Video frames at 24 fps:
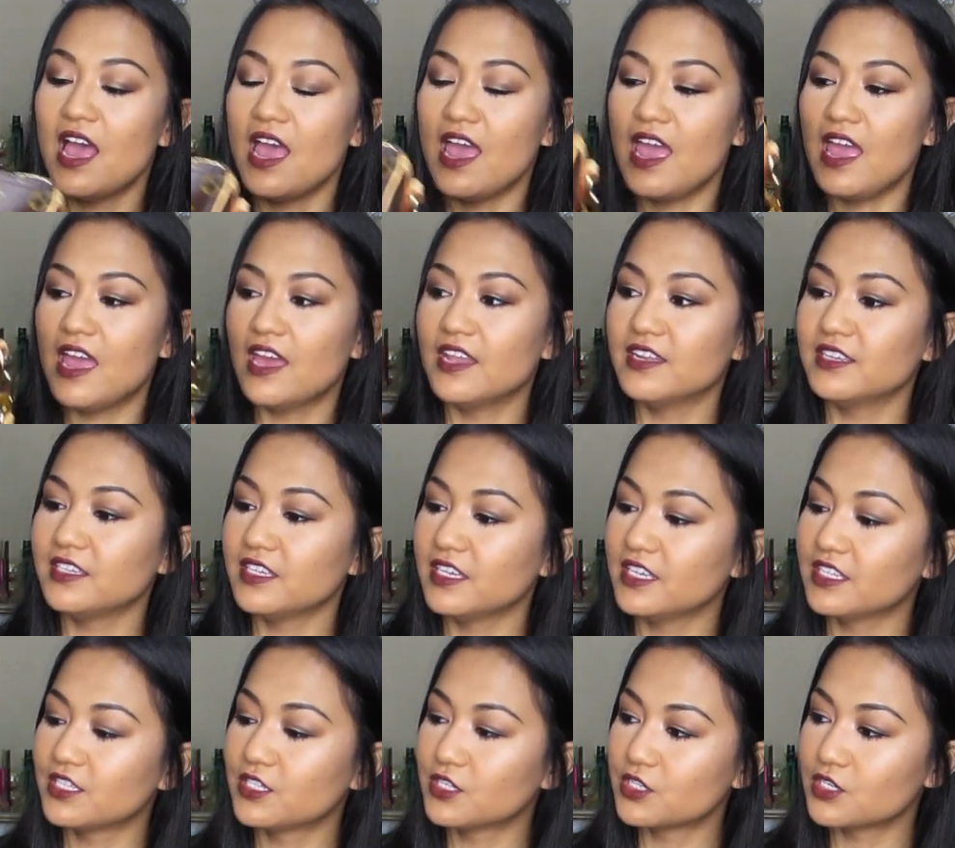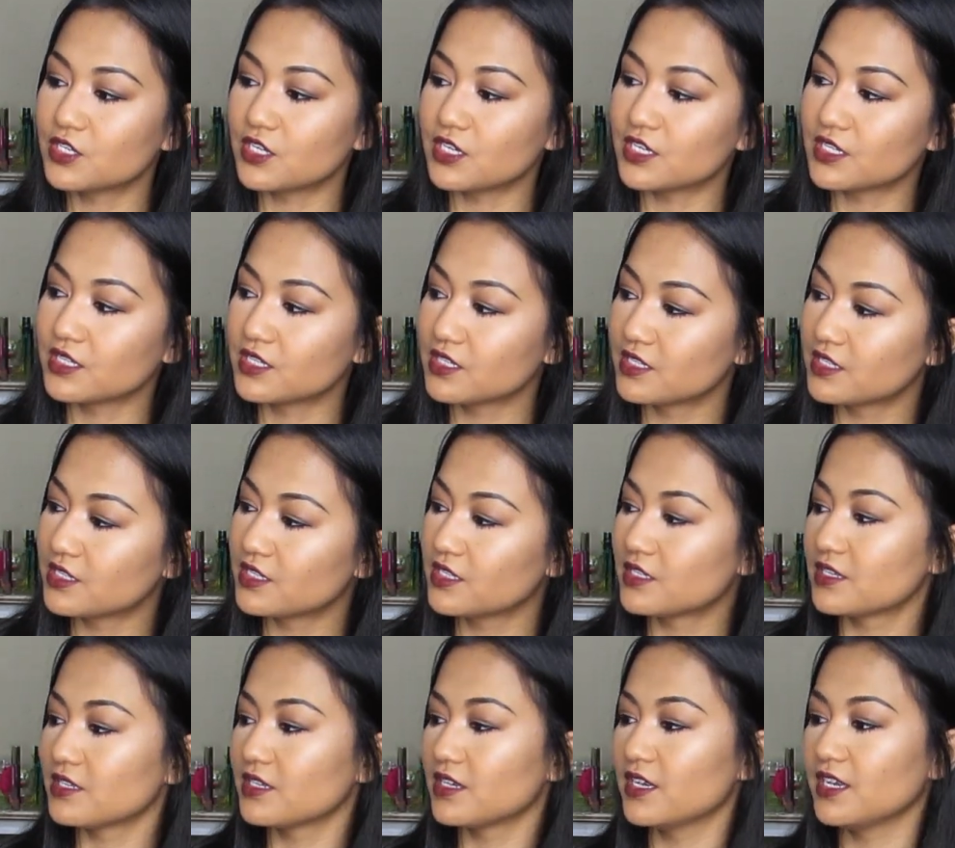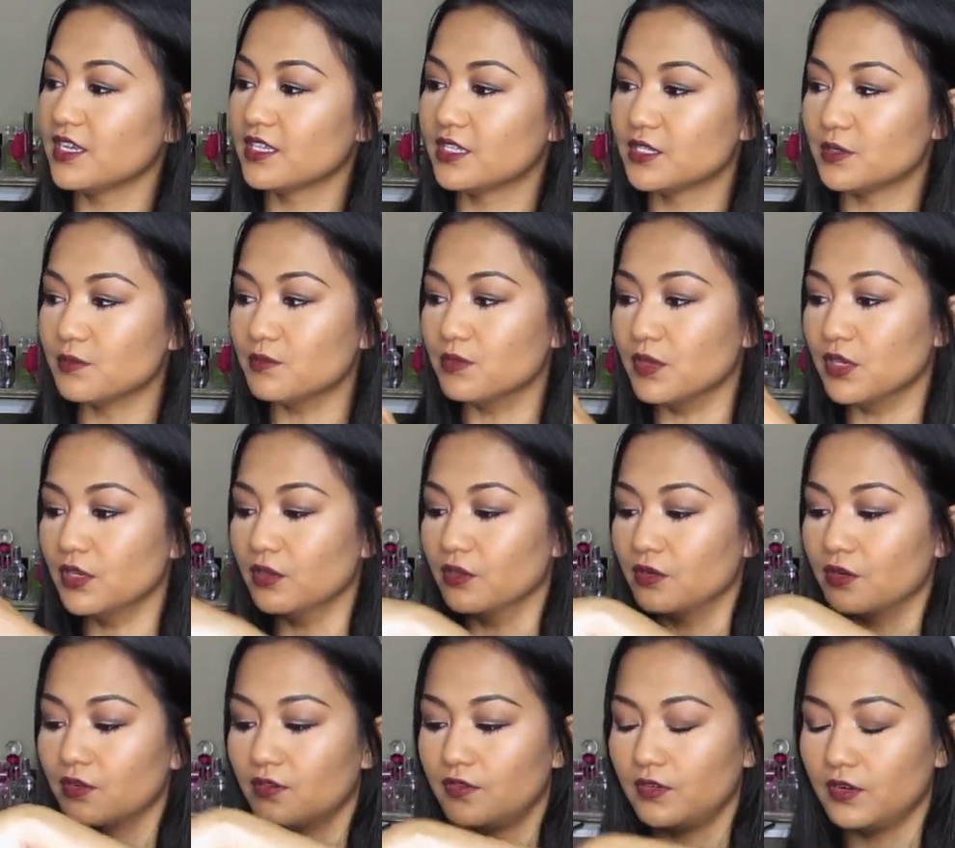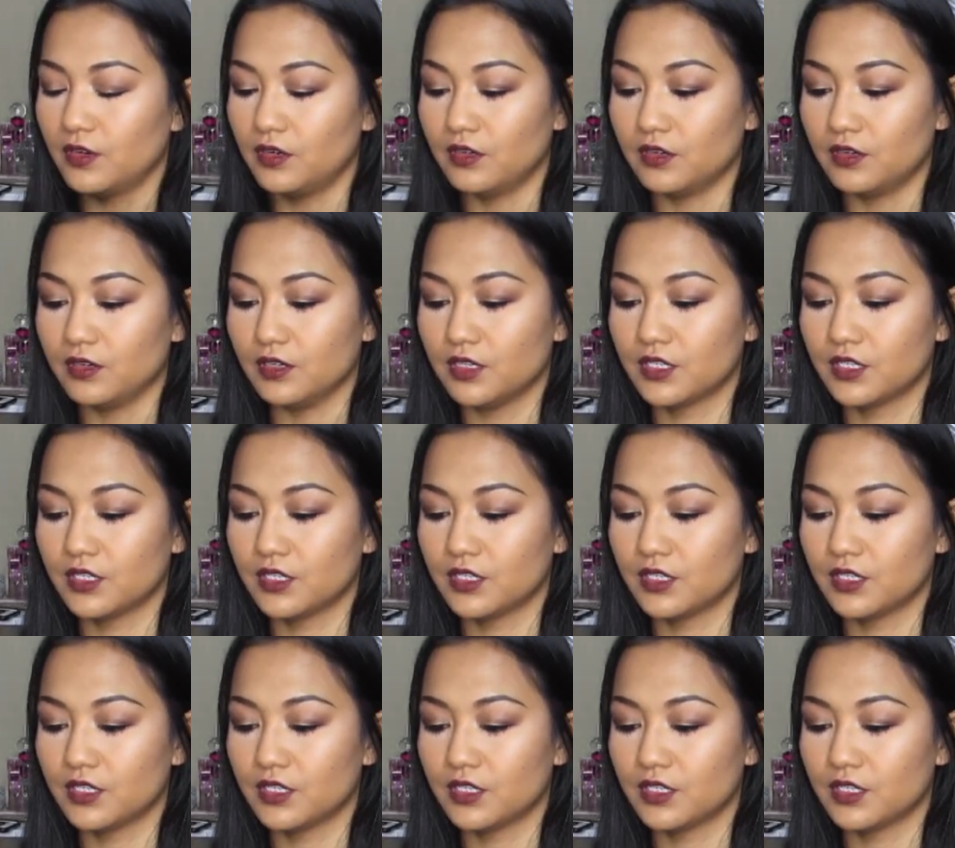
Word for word: And it's just, it's beautiful.